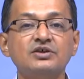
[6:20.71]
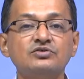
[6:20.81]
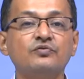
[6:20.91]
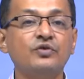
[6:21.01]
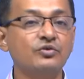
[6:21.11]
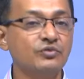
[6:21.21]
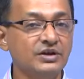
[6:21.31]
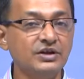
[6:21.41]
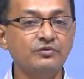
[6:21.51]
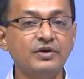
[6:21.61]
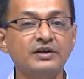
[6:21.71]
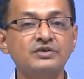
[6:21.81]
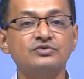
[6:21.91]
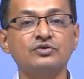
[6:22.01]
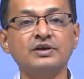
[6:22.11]
So, for we require a
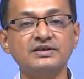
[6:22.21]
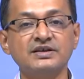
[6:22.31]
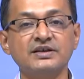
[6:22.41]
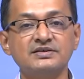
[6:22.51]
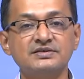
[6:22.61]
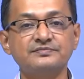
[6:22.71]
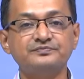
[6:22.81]
strong SLAs,